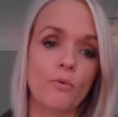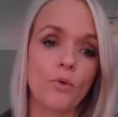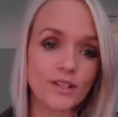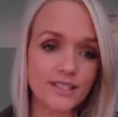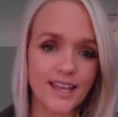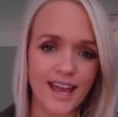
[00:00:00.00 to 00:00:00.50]

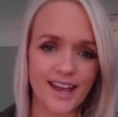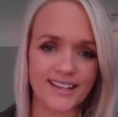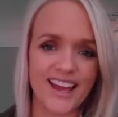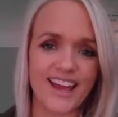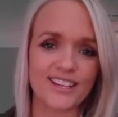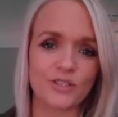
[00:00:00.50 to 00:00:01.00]
once
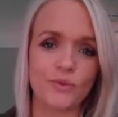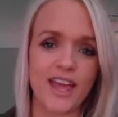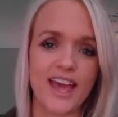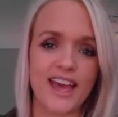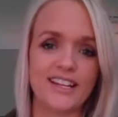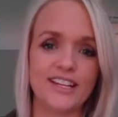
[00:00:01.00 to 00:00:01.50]
again as we
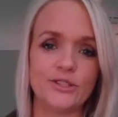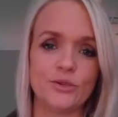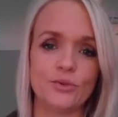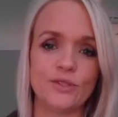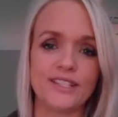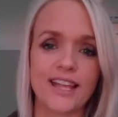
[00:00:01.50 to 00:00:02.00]
head
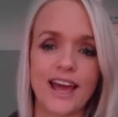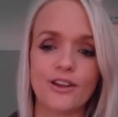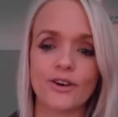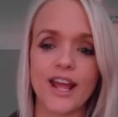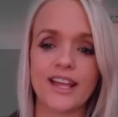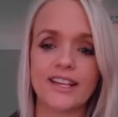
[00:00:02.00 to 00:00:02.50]
into
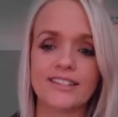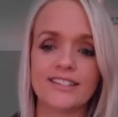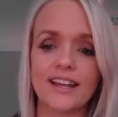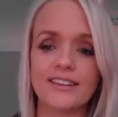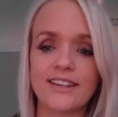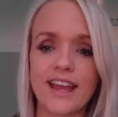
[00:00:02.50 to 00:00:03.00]
Saturday and
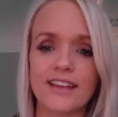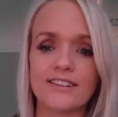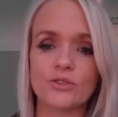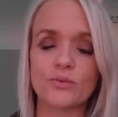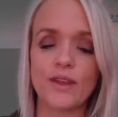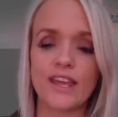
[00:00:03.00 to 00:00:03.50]
Sunday
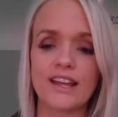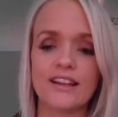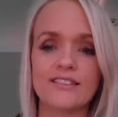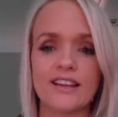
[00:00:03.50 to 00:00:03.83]
this weekend,